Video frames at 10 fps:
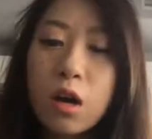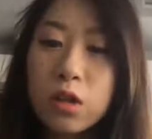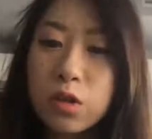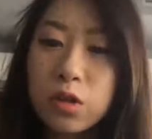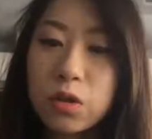
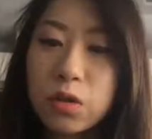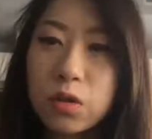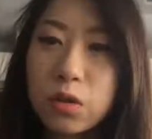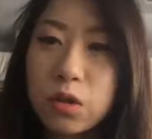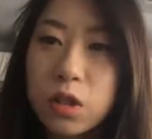
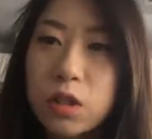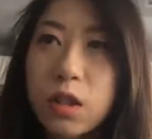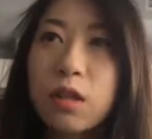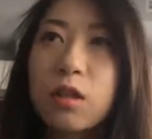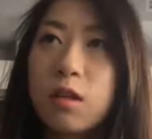onto
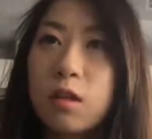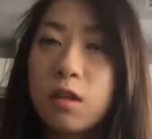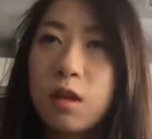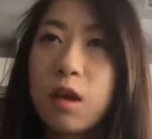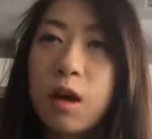just like the,
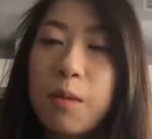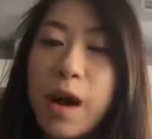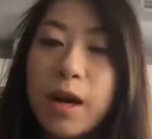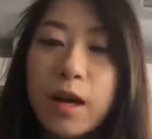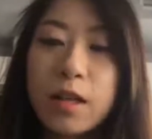the
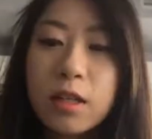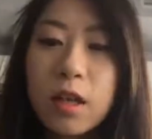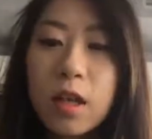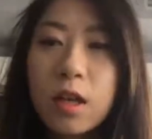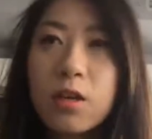back end.
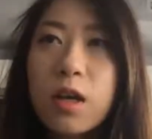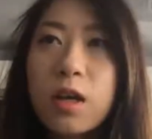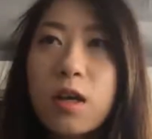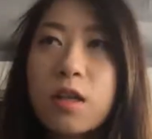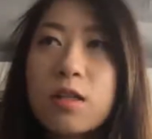You
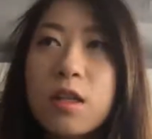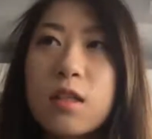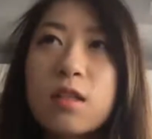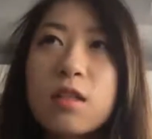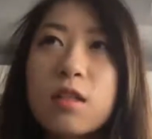can, it's
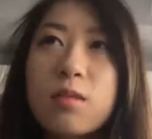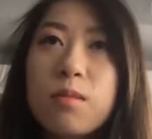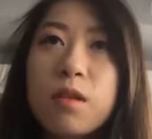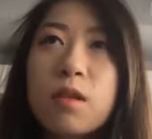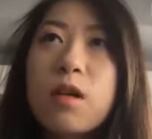it's
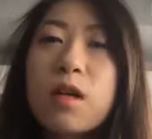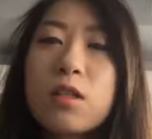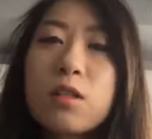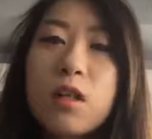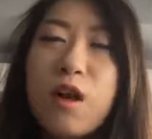because
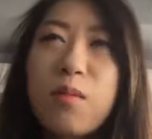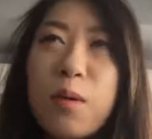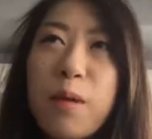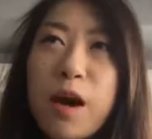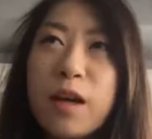there's a lot more
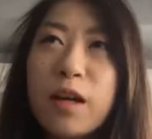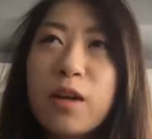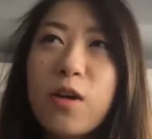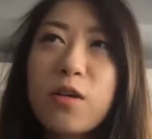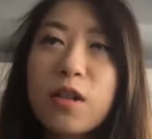back end
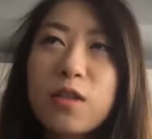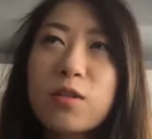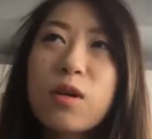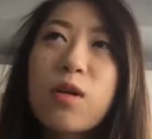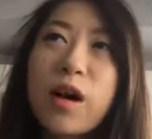coding that's
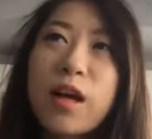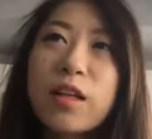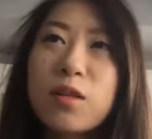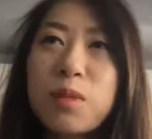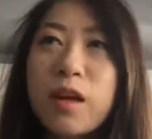required.
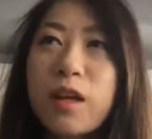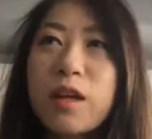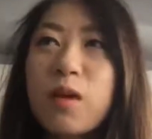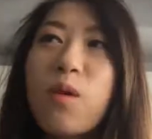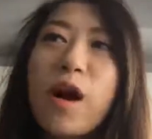That's probably
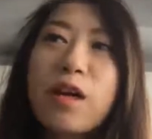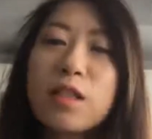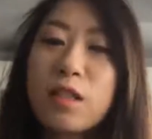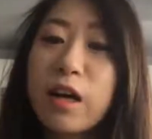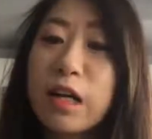why it's a
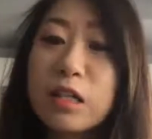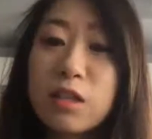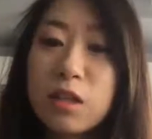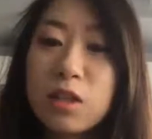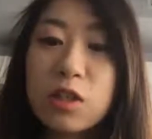lot easier
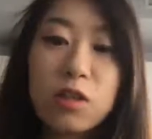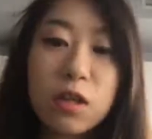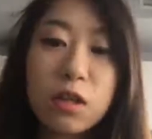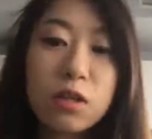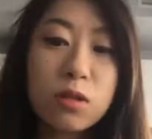to use other
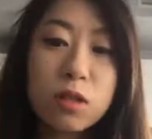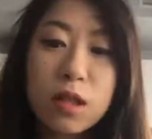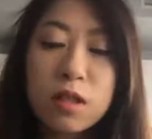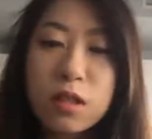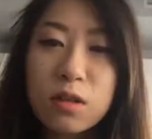tool sets
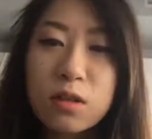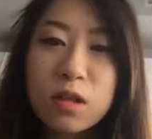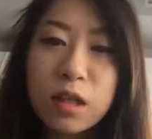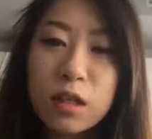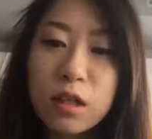than Google
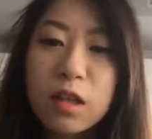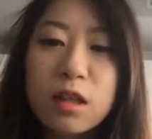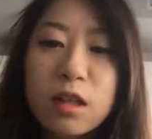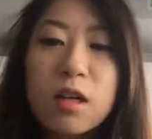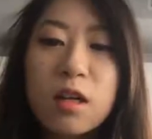
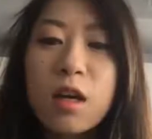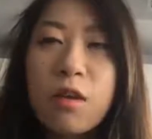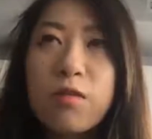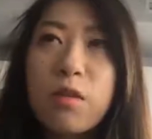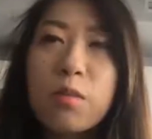Analytics
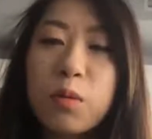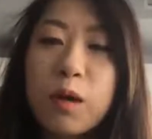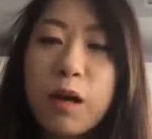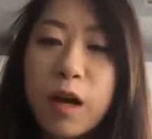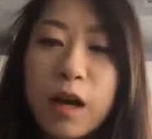for mobile